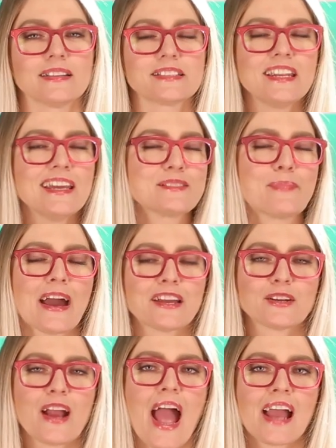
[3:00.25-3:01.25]
today's hack
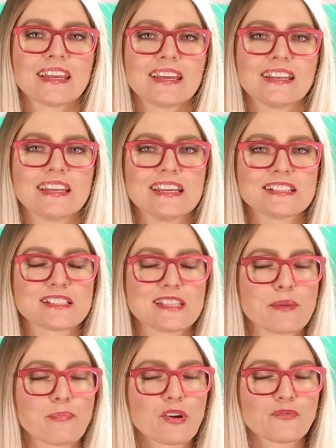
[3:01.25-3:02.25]
Hackett, it's
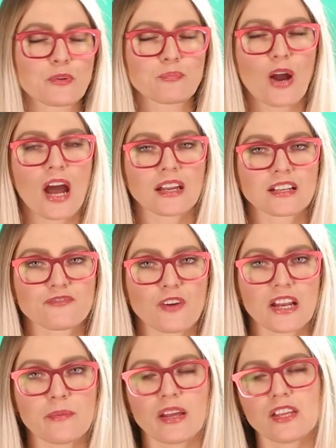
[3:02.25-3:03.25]
the perfect product for
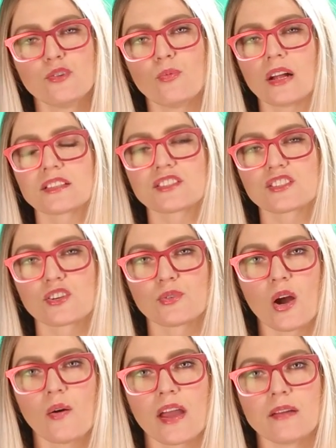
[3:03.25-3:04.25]
anybody who wants to
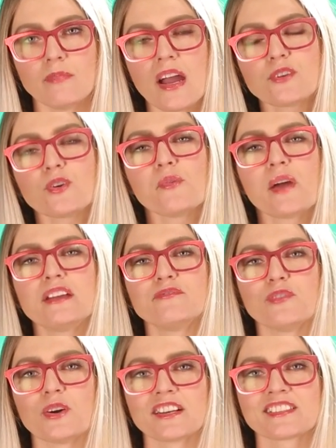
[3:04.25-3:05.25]
grow a micro
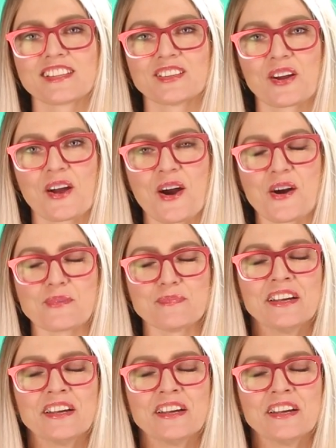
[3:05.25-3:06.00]
rainforest in their home.